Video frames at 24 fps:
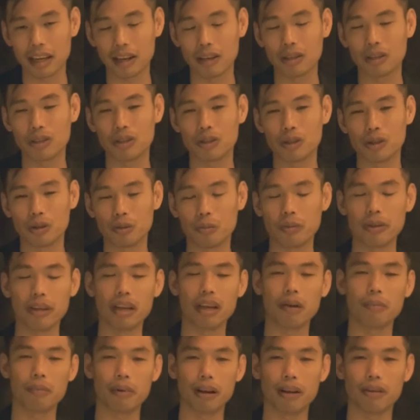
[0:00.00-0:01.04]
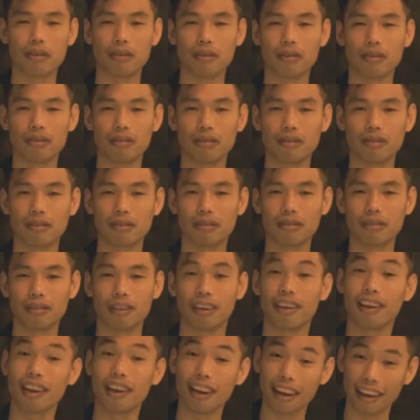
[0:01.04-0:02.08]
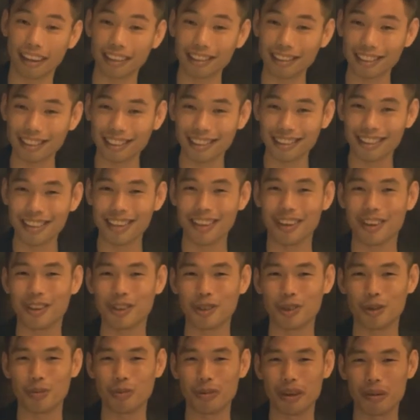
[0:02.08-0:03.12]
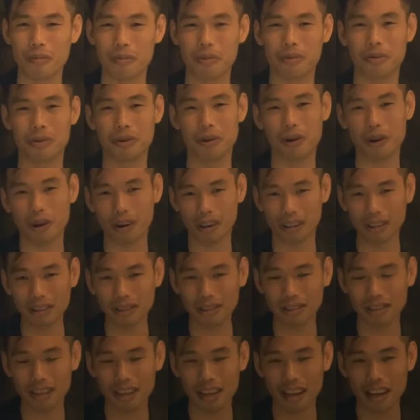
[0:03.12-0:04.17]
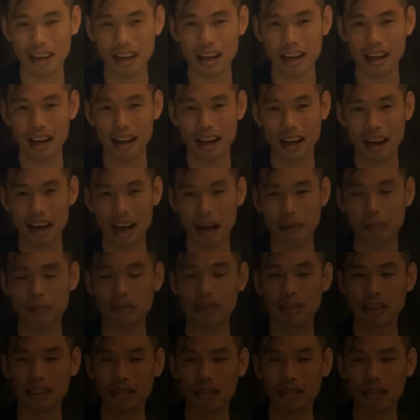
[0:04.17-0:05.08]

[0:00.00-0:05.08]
it should be about the client, it should be about the artist. I'm